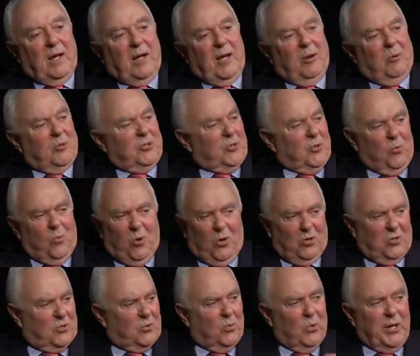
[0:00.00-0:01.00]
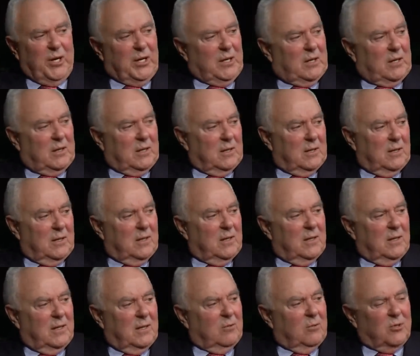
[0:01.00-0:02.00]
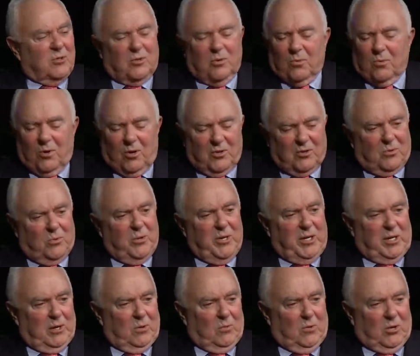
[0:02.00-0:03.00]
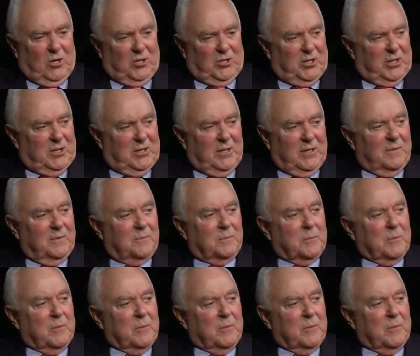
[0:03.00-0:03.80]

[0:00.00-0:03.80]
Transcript: It was the worst week. It was the worst week in Washington.